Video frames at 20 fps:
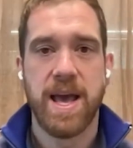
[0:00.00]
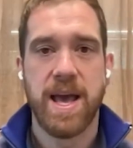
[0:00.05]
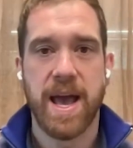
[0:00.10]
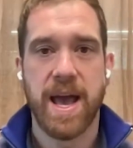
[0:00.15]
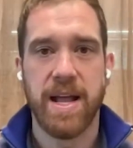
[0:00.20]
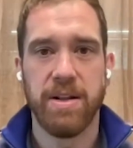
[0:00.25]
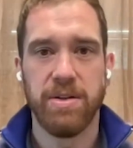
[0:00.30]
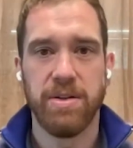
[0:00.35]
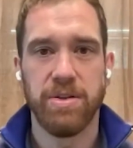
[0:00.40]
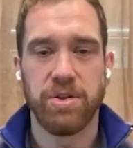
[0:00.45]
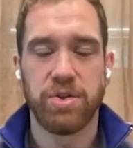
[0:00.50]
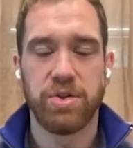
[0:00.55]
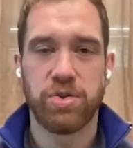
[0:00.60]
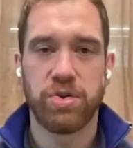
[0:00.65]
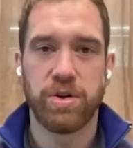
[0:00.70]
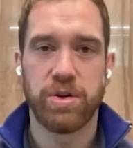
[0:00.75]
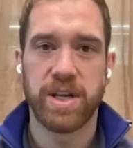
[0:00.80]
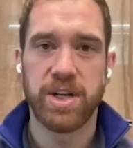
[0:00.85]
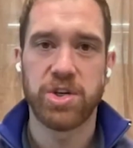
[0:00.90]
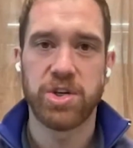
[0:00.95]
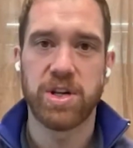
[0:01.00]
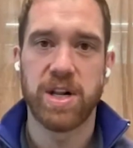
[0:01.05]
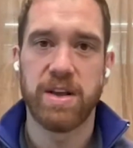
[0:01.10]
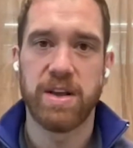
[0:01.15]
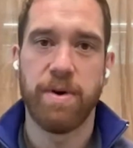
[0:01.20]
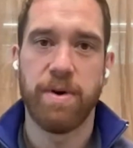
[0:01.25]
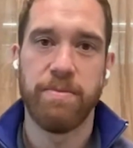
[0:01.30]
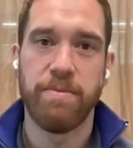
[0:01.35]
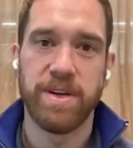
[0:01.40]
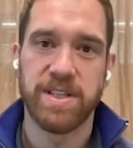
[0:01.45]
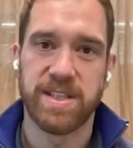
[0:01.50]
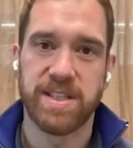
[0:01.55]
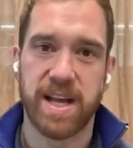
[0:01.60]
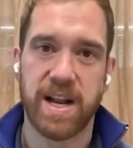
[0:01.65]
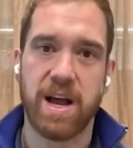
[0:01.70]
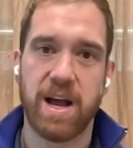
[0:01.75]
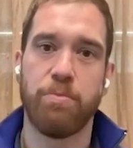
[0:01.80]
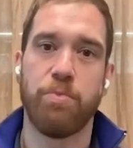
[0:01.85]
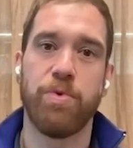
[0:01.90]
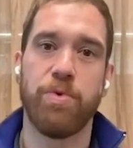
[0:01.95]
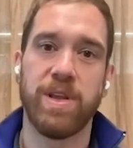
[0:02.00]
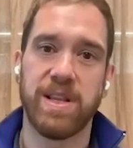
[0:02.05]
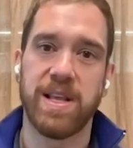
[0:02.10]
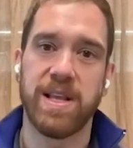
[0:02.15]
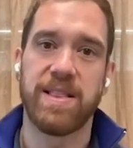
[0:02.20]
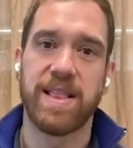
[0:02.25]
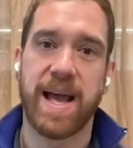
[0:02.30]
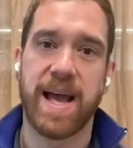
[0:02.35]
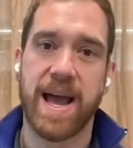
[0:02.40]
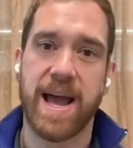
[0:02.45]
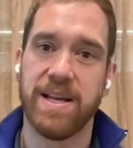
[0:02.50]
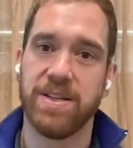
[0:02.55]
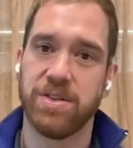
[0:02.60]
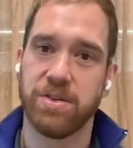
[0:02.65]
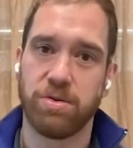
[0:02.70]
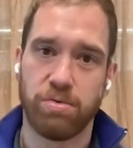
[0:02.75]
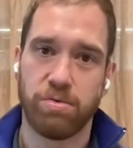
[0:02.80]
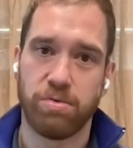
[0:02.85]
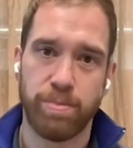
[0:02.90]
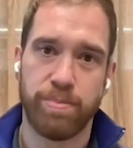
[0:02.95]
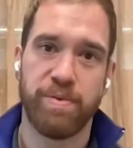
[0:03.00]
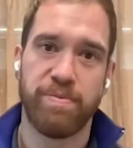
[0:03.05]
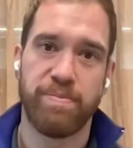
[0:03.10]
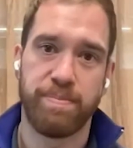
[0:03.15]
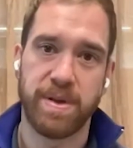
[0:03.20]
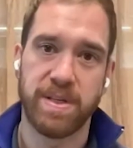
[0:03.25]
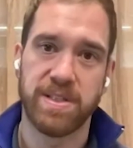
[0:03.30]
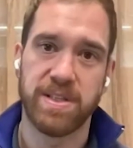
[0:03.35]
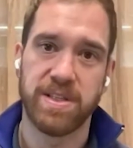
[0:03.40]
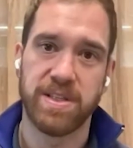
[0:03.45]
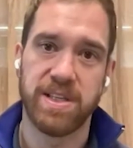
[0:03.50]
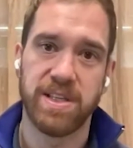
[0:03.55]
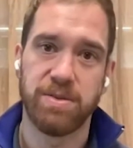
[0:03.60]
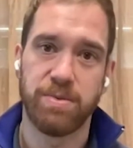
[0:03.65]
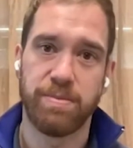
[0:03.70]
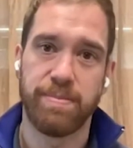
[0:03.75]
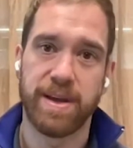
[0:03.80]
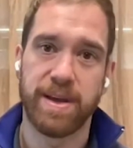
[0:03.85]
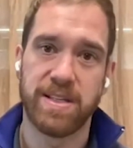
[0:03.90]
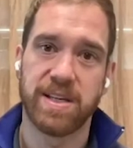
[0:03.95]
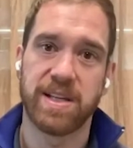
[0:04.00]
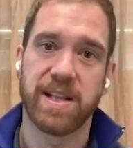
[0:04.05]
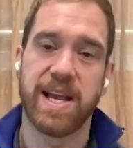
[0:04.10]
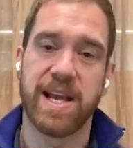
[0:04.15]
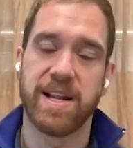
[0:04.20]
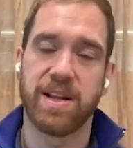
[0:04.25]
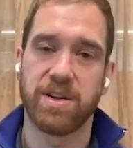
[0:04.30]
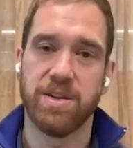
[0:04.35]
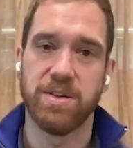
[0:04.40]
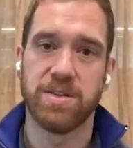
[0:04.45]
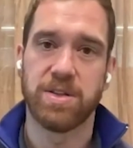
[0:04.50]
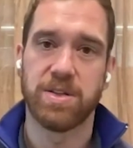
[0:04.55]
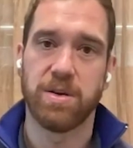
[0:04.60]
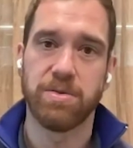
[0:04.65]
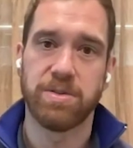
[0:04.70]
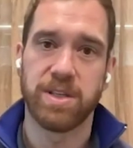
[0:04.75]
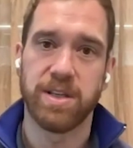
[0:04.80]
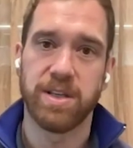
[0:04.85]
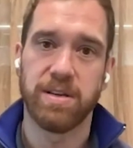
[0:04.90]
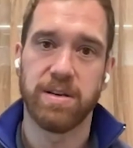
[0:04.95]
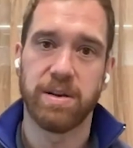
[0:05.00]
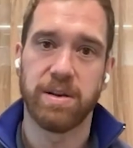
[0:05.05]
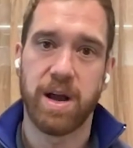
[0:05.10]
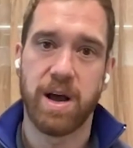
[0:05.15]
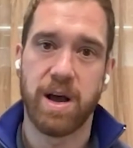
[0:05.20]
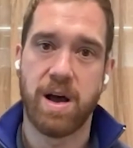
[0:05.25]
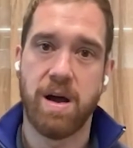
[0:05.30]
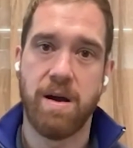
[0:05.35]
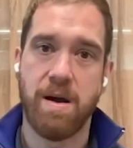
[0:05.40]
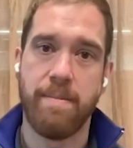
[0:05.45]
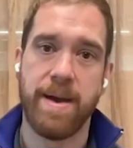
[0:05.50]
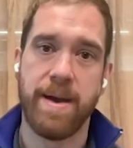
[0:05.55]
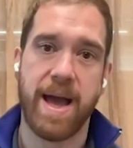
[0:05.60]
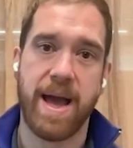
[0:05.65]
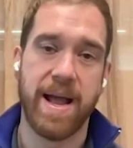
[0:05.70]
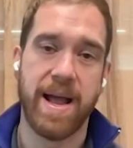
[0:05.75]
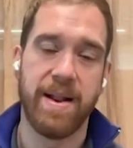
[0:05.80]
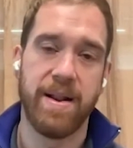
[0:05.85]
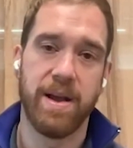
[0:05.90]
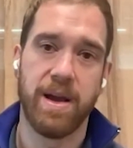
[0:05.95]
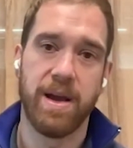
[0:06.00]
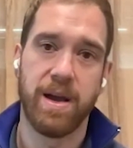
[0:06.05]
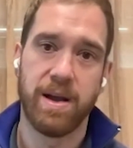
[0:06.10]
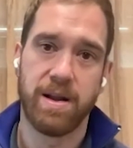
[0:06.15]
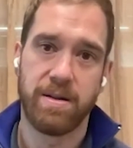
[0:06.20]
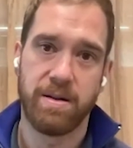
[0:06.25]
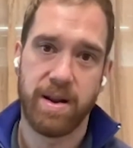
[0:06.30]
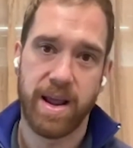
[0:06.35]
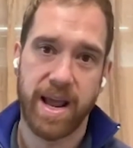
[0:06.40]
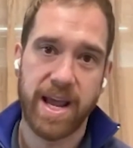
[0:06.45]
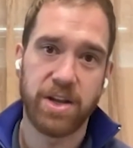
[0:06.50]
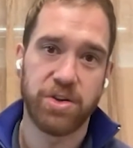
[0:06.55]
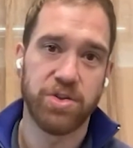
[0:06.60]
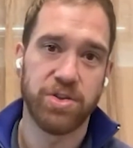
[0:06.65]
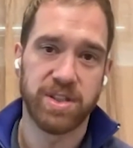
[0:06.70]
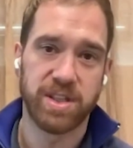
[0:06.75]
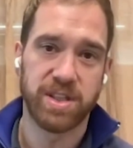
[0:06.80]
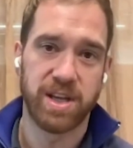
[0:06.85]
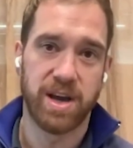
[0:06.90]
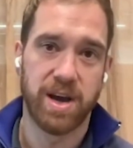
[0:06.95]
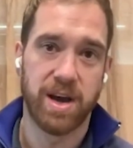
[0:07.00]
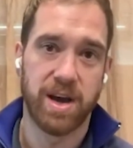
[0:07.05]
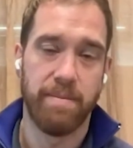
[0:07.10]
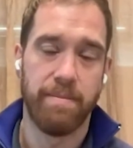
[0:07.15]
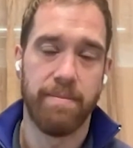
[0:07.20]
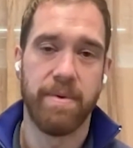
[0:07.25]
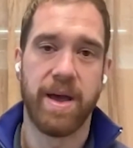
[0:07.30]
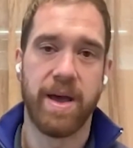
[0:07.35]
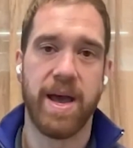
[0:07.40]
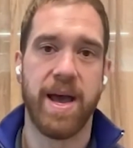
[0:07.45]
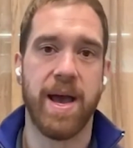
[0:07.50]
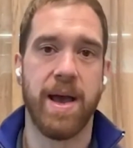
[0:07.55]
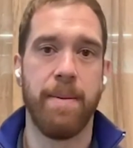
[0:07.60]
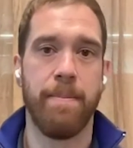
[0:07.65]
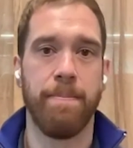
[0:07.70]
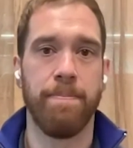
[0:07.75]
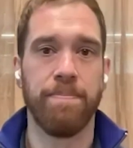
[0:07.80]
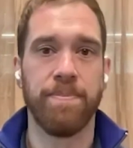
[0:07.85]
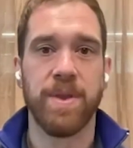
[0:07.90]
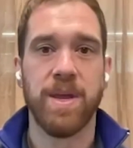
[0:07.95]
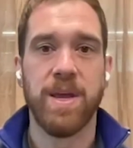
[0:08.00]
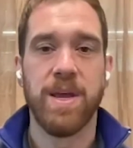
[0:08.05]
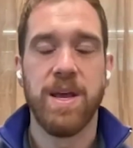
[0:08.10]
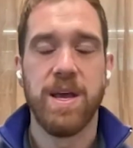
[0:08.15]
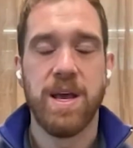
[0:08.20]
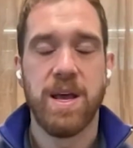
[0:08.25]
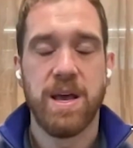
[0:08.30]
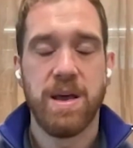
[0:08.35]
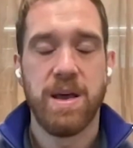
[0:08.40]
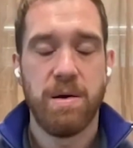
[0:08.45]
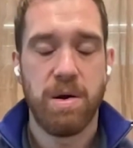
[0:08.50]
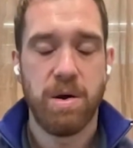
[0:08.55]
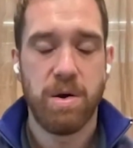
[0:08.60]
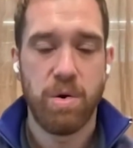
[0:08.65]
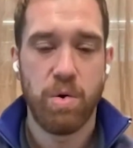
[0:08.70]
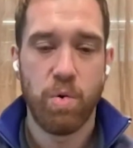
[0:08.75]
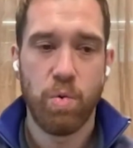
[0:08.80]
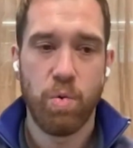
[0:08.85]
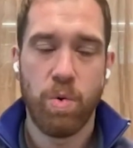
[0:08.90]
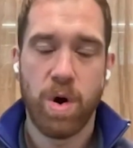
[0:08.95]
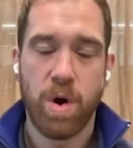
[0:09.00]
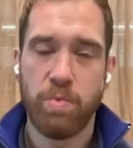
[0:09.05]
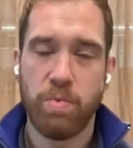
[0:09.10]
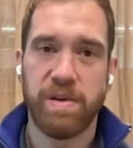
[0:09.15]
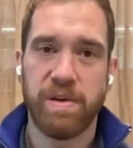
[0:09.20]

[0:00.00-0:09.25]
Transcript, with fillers: And traditionally, when we set up, we did that as a group of businesses. We basically had a consulting arm and a agency arm. Um, what